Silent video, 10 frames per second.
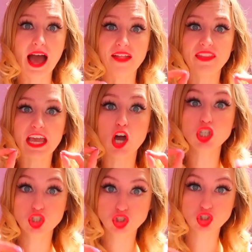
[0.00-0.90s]
And they
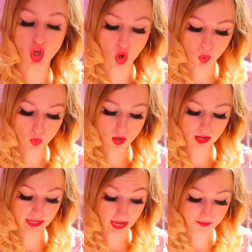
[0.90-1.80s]
are so
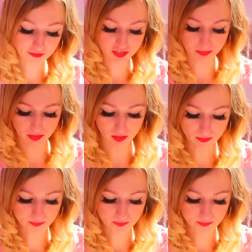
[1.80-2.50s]
comfortable.